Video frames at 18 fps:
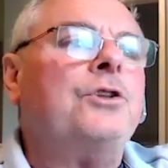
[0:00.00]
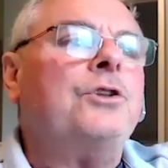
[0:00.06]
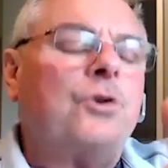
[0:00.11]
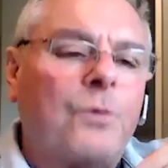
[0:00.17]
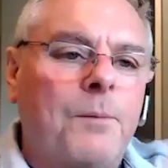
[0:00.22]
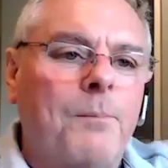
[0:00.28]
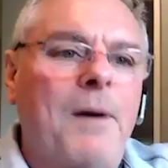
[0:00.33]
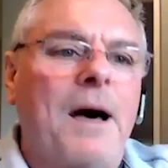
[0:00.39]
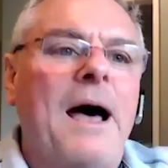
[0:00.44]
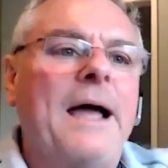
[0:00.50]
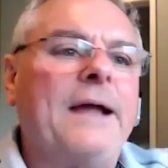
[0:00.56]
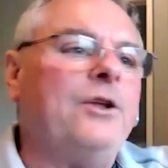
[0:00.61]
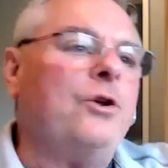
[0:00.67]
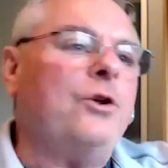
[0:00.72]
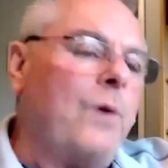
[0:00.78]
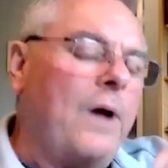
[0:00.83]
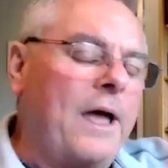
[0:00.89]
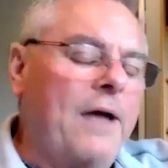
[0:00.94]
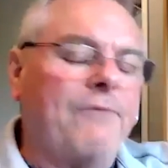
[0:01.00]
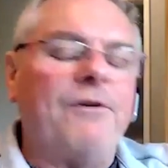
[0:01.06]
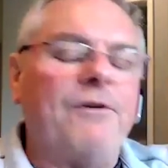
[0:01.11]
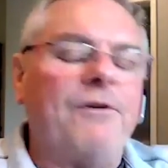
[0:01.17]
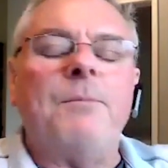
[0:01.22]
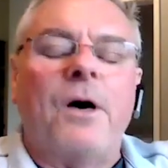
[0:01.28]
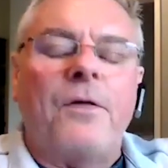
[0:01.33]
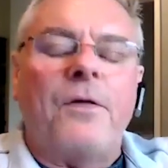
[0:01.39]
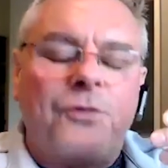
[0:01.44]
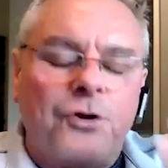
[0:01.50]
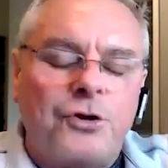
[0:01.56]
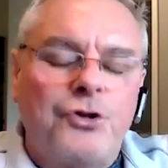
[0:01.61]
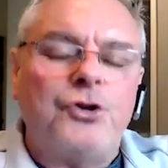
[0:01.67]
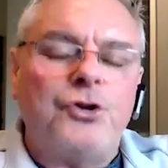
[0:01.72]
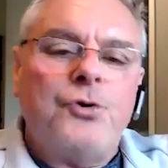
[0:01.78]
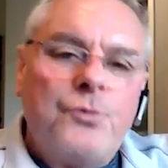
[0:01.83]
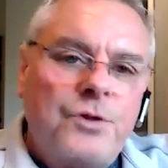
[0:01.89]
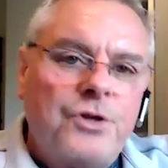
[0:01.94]
to remind you every month to
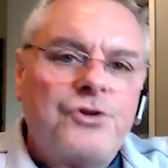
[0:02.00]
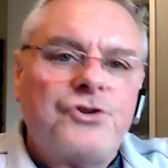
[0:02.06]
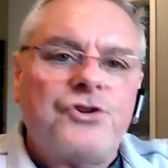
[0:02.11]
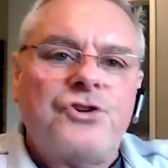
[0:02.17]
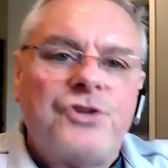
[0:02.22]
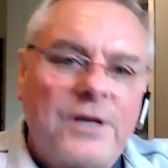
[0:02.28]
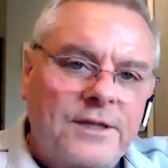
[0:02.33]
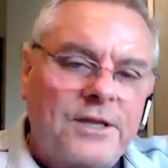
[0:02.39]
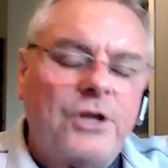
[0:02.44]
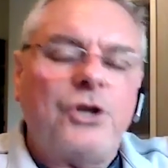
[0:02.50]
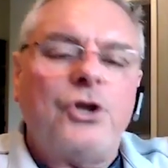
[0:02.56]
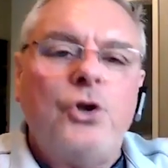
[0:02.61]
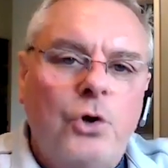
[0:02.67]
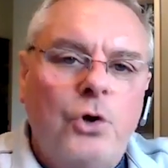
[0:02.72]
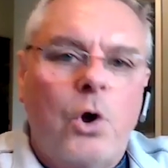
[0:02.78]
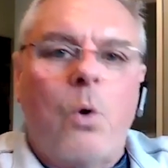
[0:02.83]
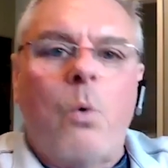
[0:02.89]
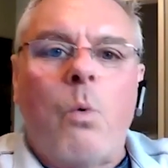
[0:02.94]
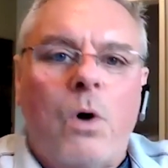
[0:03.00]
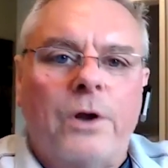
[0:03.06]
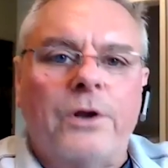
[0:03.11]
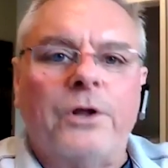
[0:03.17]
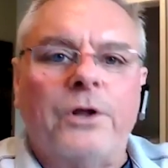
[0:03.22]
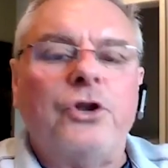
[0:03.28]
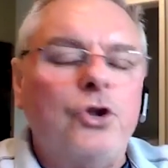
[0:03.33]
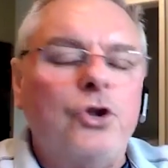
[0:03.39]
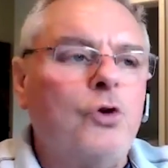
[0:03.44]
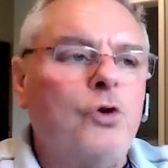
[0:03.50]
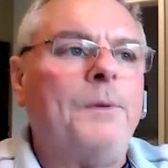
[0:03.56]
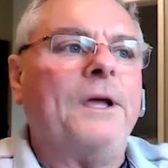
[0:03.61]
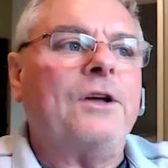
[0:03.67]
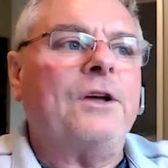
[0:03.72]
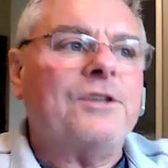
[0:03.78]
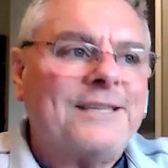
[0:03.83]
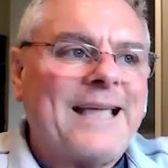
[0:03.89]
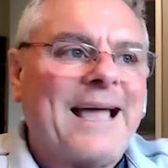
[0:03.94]
do the shit that you don't want to do,
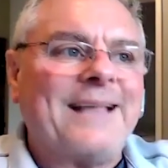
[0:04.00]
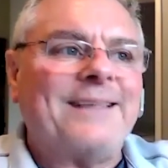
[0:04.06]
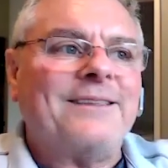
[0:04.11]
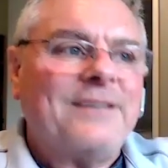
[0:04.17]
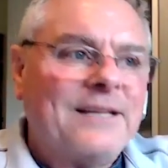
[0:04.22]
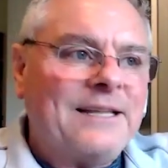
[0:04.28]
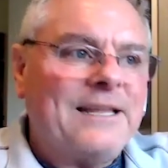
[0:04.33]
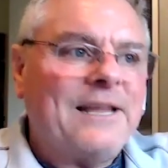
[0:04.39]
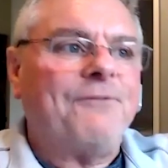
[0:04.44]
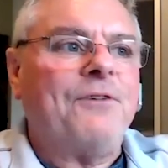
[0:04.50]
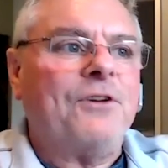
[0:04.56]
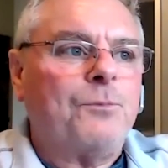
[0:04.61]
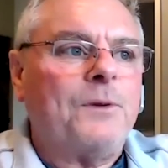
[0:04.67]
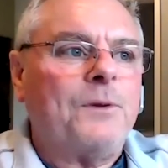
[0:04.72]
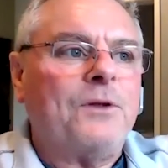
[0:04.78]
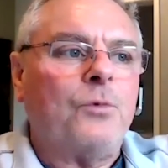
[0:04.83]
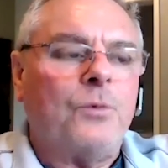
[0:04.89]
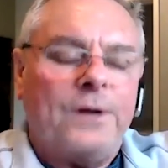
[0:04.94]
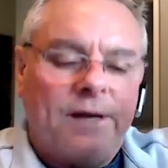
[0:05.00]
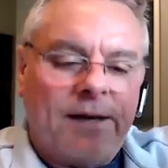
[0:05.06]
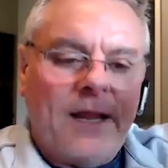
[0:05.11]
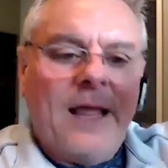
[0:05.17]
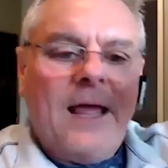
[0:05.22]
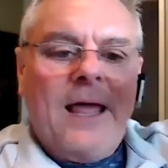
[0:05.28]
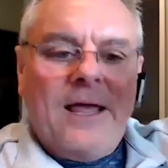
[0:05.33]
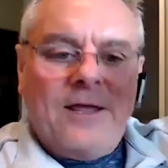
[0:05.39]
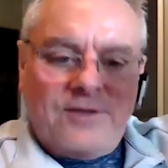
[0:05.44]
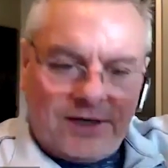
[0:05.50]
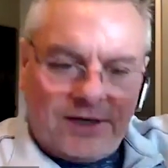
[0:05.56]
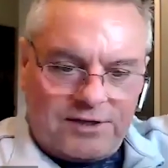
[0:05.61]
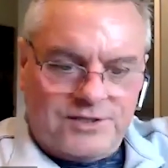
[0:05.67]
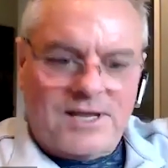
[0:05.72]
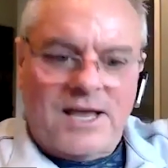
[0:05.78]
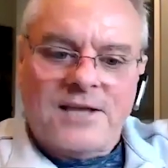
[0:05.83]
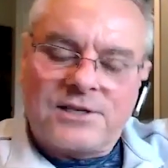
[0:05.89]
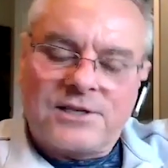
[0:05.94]
because that's the difference between
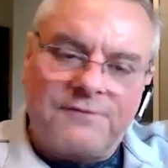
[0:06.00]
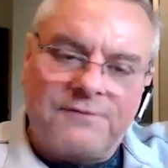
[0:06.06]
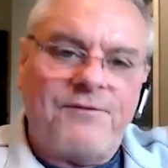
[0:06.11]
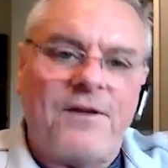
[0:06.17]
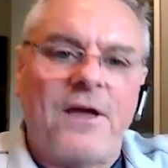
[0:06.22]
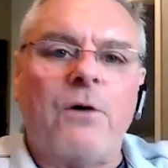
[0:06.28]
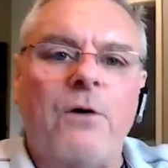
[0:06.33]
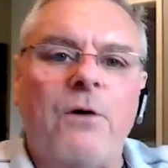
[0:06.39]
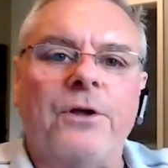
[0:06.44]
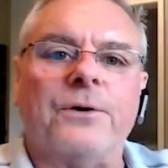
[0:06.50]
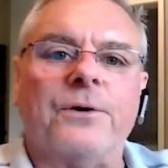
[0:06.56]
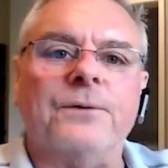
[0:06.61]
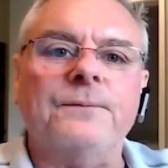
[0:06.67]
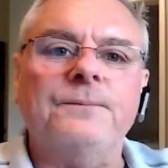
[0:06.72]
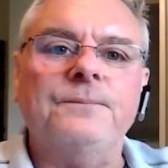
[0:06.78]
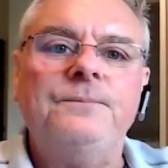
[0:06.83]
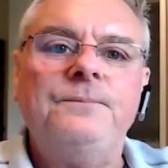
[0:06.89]
success and failure.